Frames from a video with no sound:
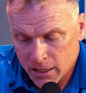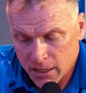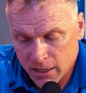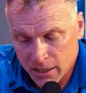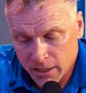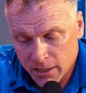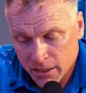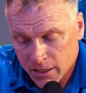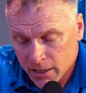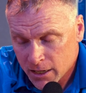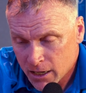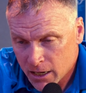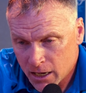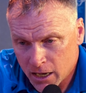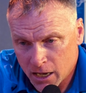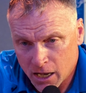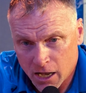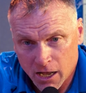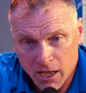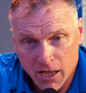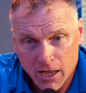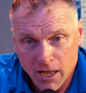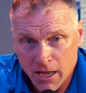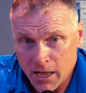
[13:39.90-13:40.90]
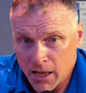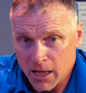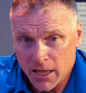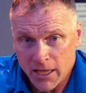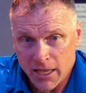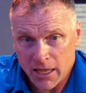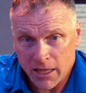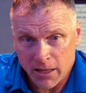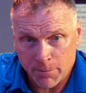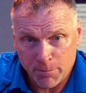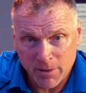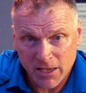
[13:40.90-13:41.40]
uh, uh,
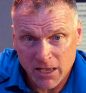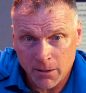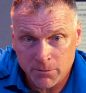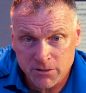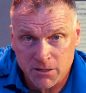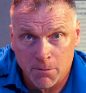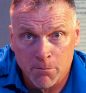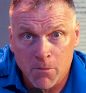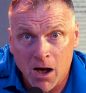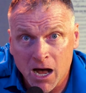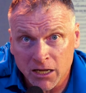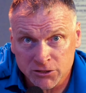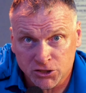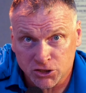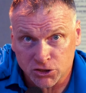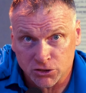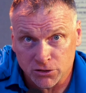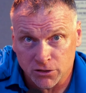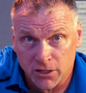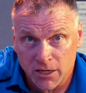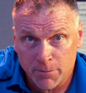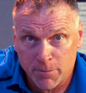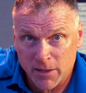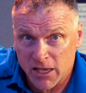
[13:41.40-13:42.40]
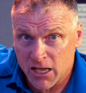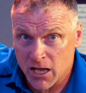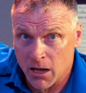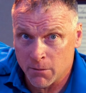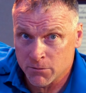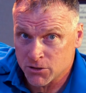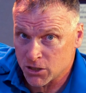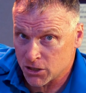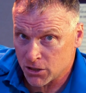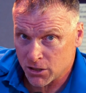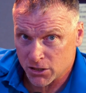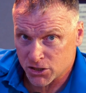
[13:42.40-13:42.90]
it becomes a monster. It
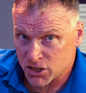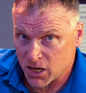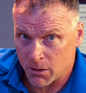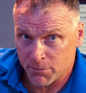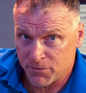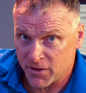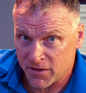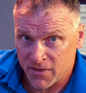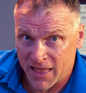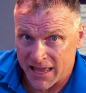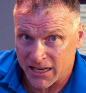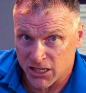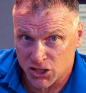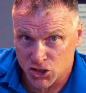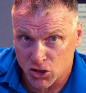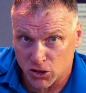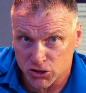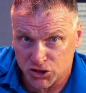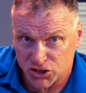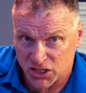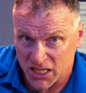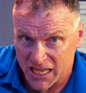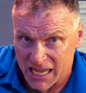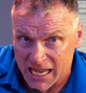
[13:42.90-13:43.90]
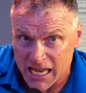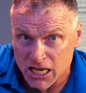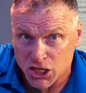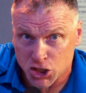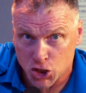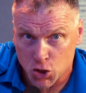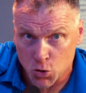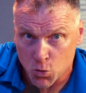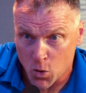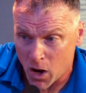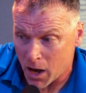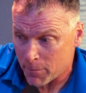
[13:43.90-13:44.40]
becomes a, something that starts to
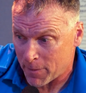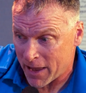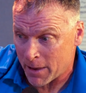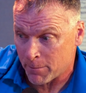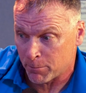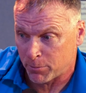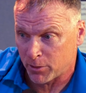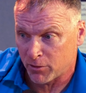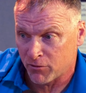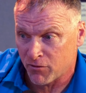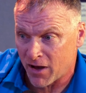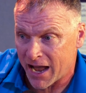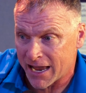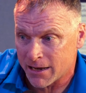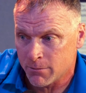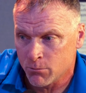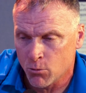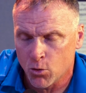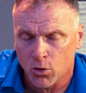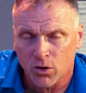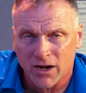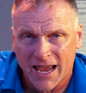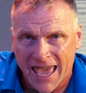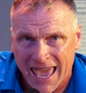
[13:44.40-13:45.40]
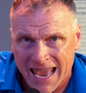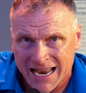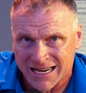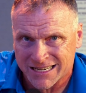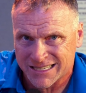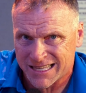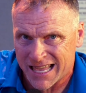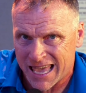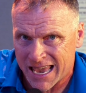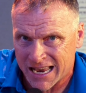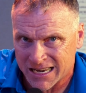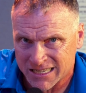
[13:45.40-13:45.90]
eat you up and provide more
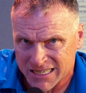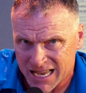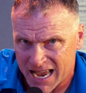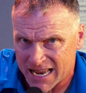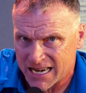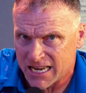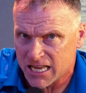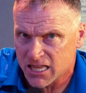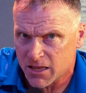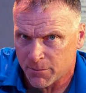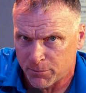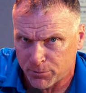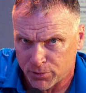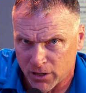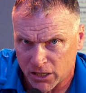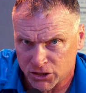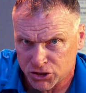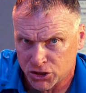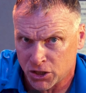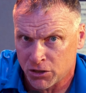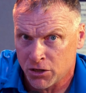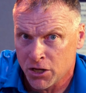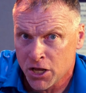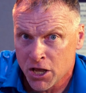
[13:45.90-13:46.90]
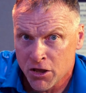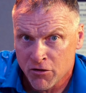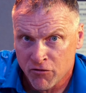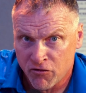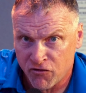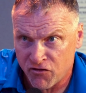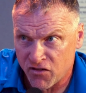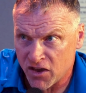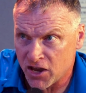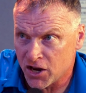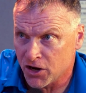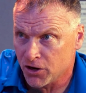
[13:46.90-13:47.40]
angst, anxiety, depression,
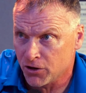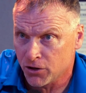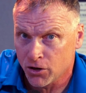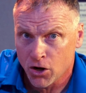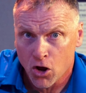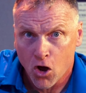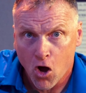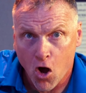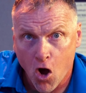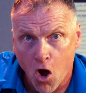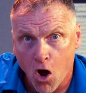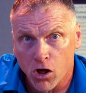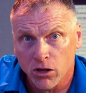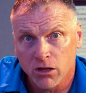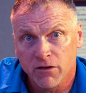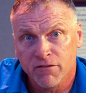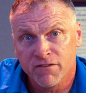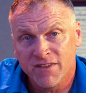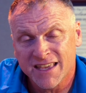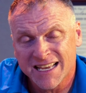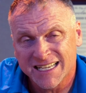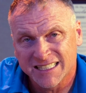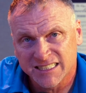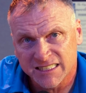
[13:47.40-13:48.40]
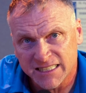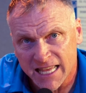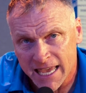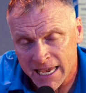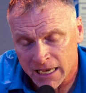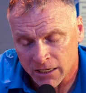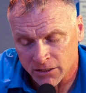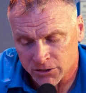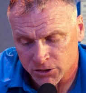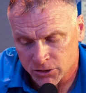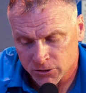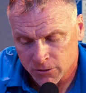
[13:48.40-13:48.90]
fear, all of these
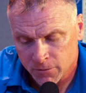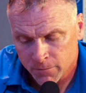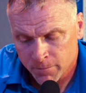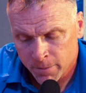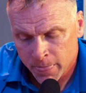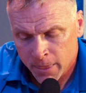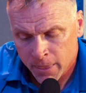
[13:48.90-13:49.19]
things.